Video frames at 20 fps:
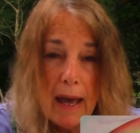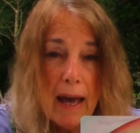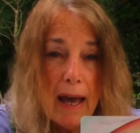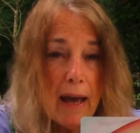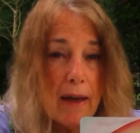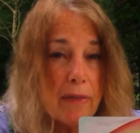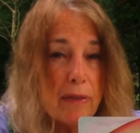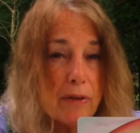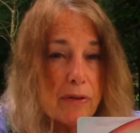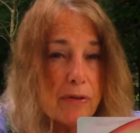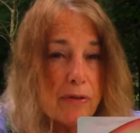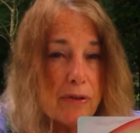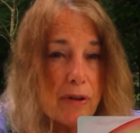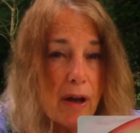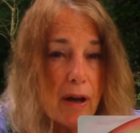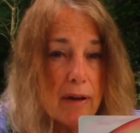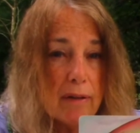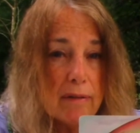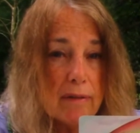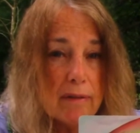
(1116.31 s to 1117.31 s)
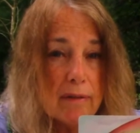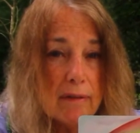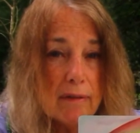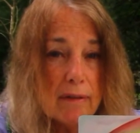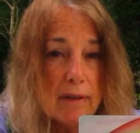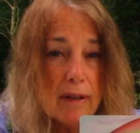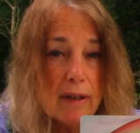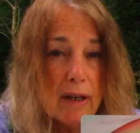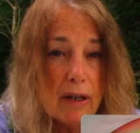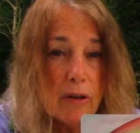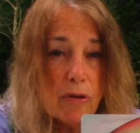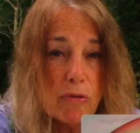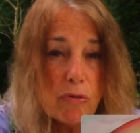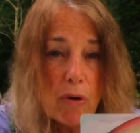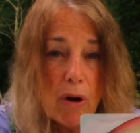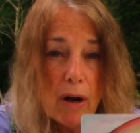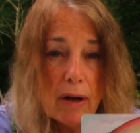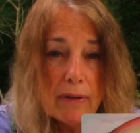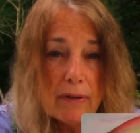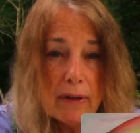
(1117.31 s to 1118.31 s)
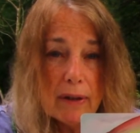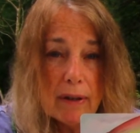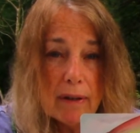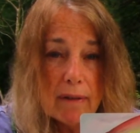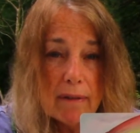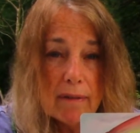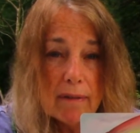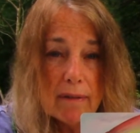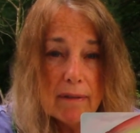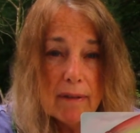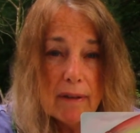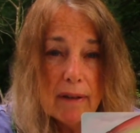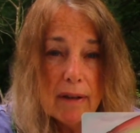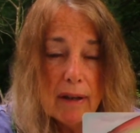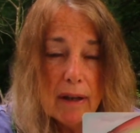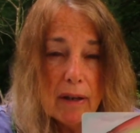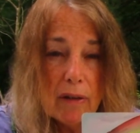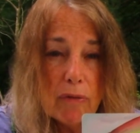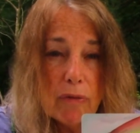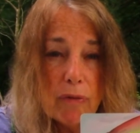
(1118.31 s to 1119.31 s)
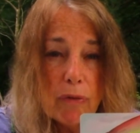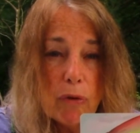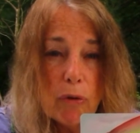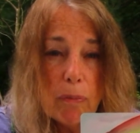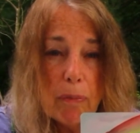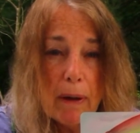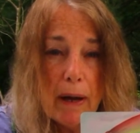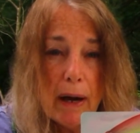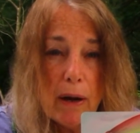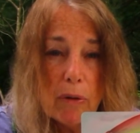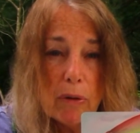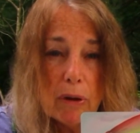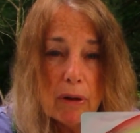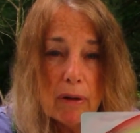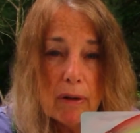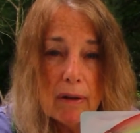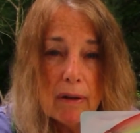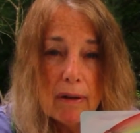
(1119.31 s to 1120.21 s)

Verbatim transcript: and the sun is rising in full power